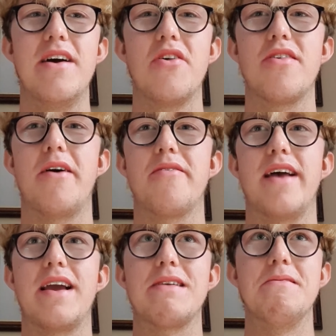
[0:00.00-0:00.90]
So I was
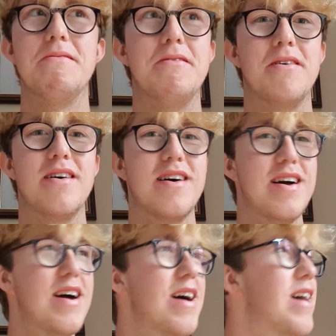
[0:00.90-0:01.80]
like, oh,
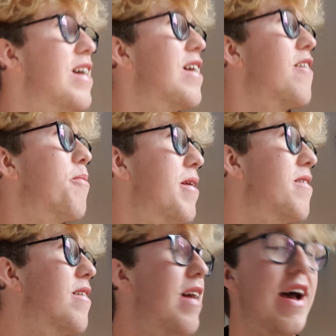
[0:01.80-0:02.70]
it's a
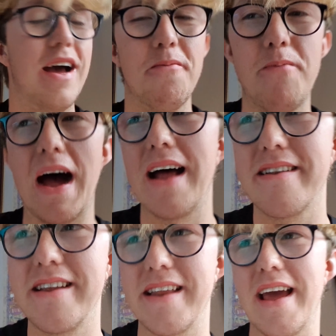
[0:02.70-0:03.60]
bit bad
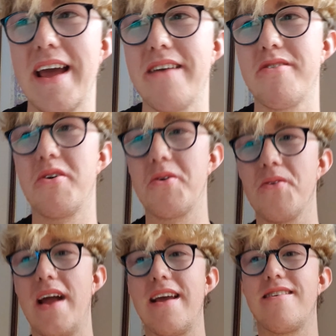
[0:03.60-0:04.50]
today. It was all
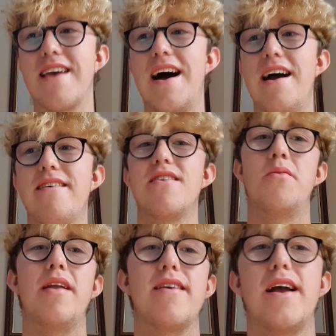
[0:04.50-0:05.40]
grey skies.
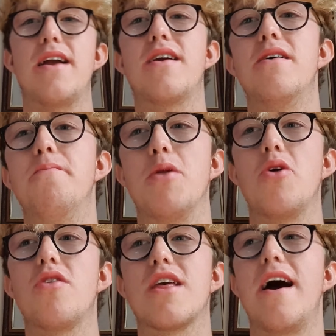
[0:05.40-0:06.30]
Normally it's like
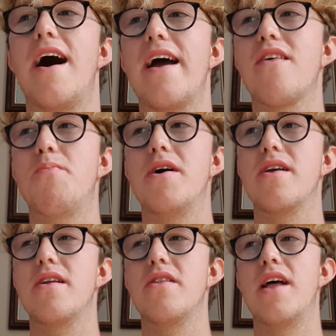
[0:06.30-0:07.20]
blue skies,
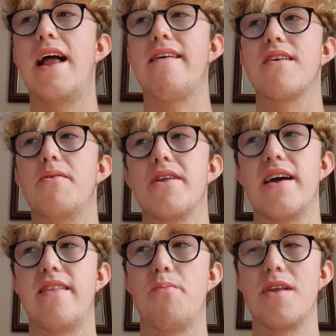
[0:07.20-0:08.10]
but the last couple of
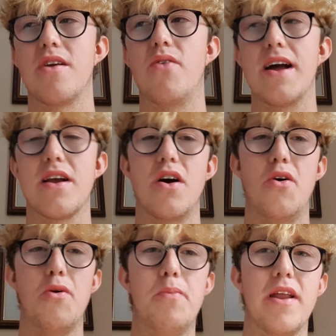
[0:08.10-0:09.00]
days it's been quite cold.